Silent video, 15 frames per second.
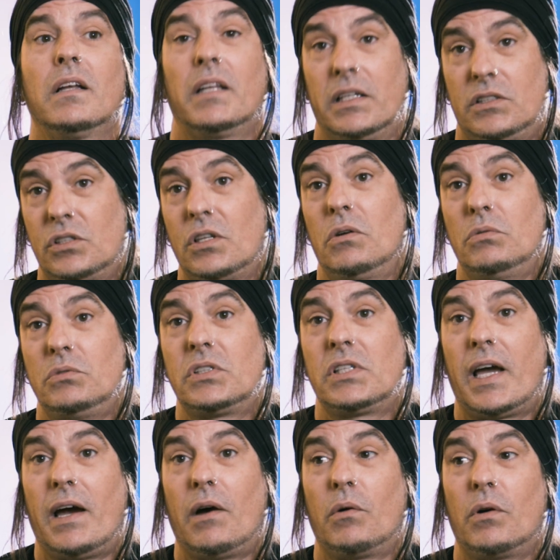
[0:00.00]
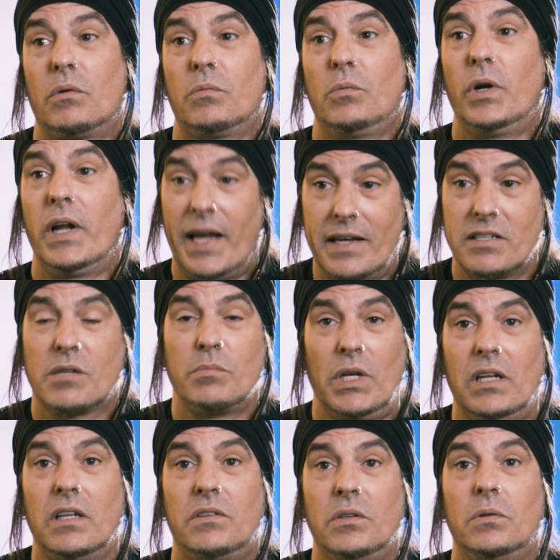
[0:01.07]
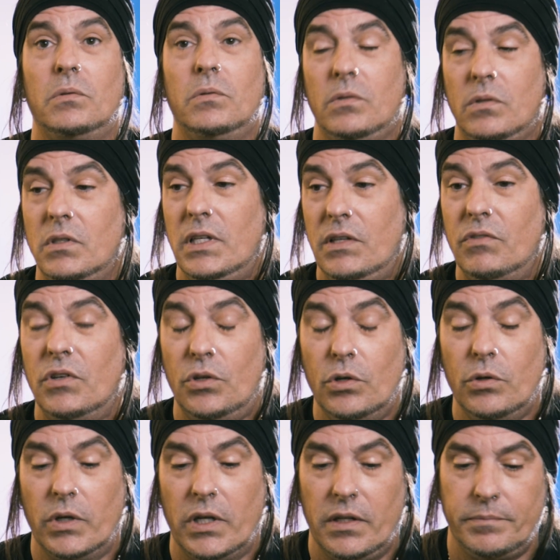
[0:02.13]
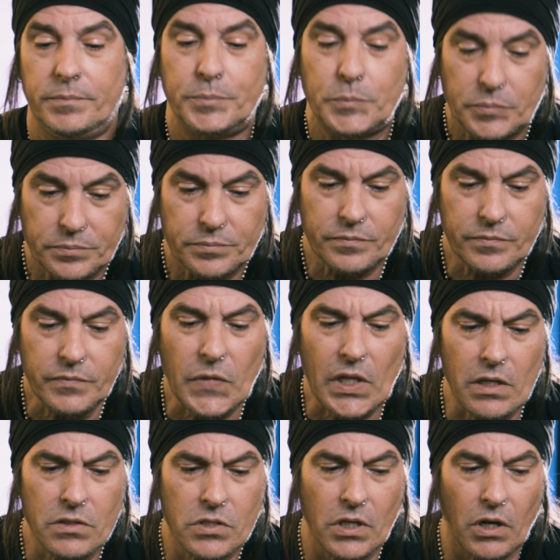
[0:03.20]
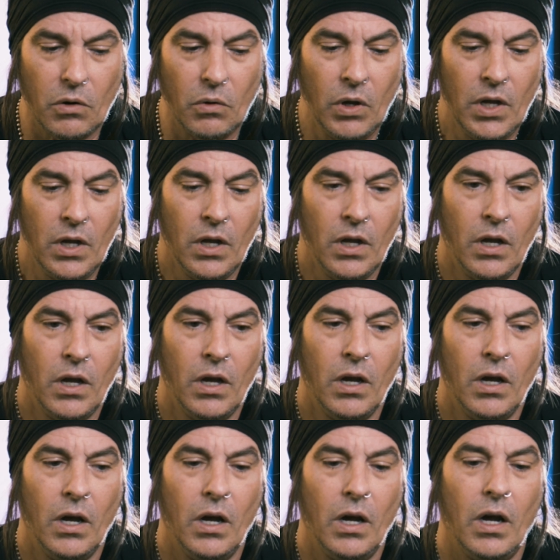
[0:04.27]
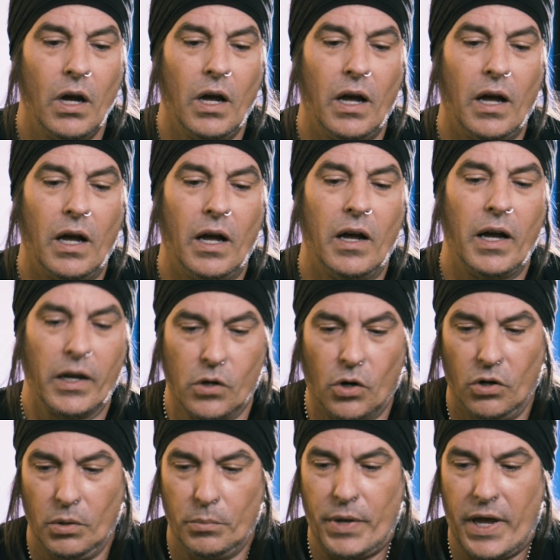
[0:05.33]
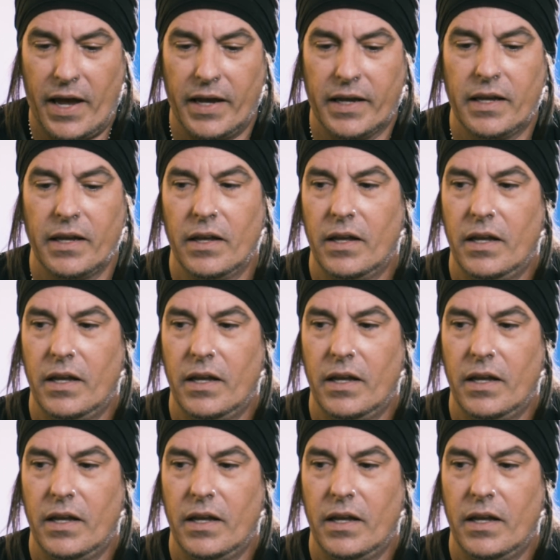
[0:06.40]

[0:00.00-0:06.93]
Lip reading: like Stone Sour, would ask me to do it. So I call him back,